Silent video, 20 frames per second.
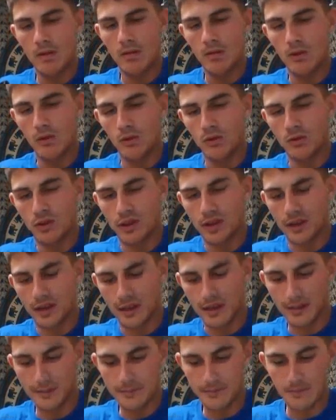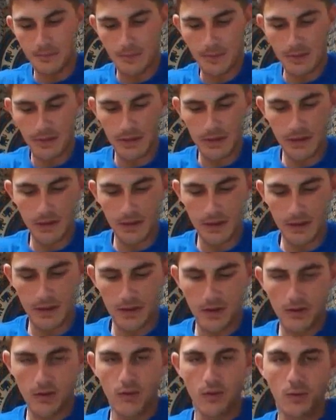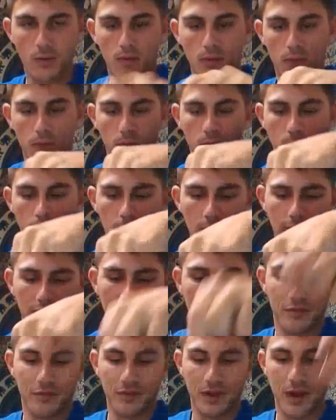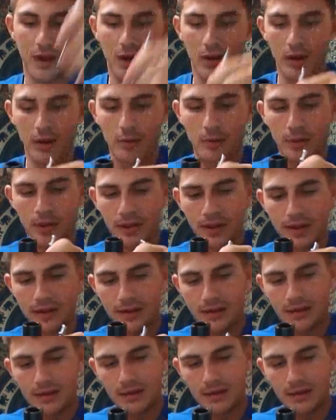Rotate it. Replace the firing pin.